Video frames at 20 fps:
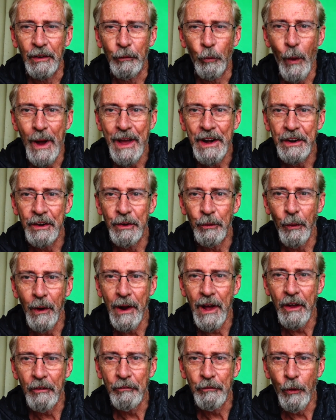waited
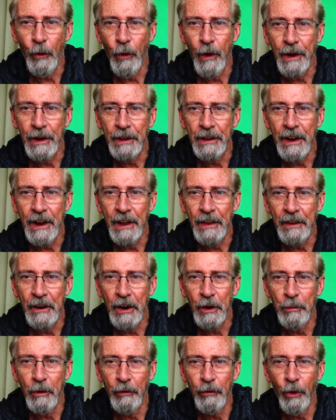around for it to get
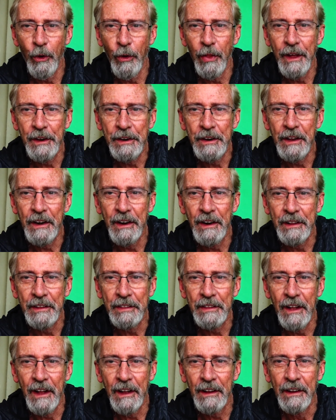there before they did
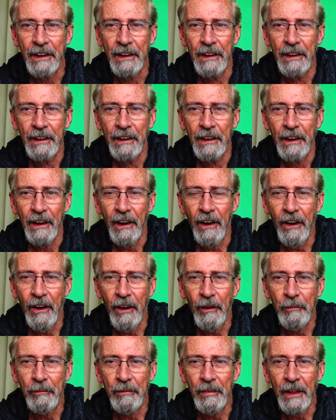anything.
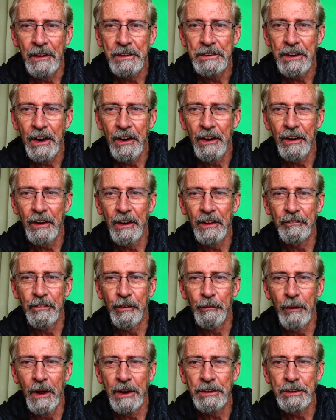They shared
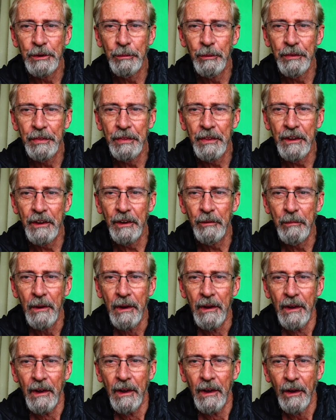information with them.
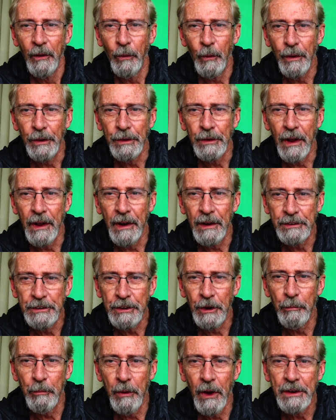In
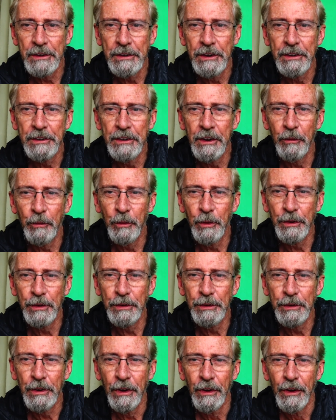some places it was
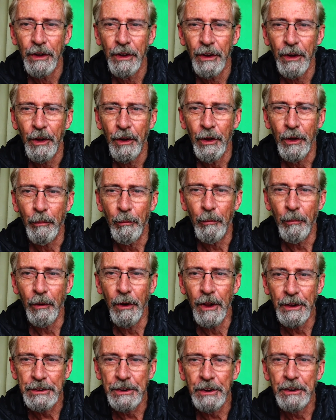
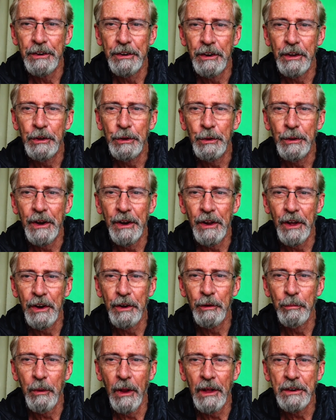listened to, in
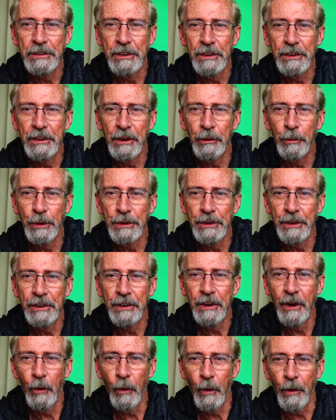other places it was
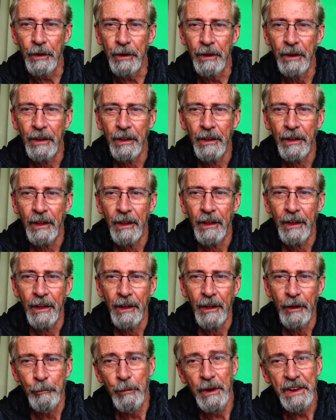ignored,
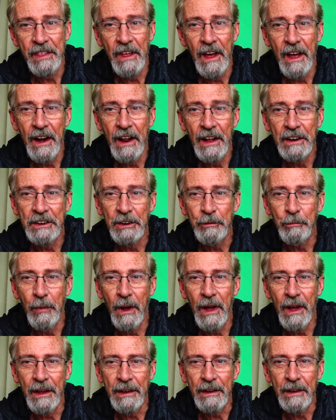be that as it
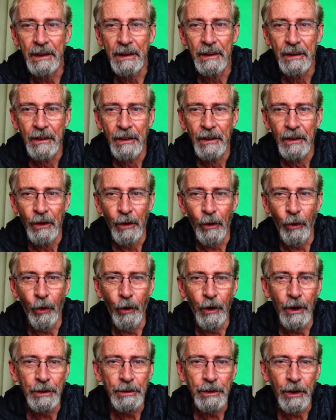may.
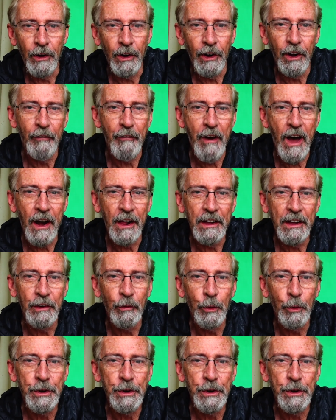Or as Kurt Vonnegut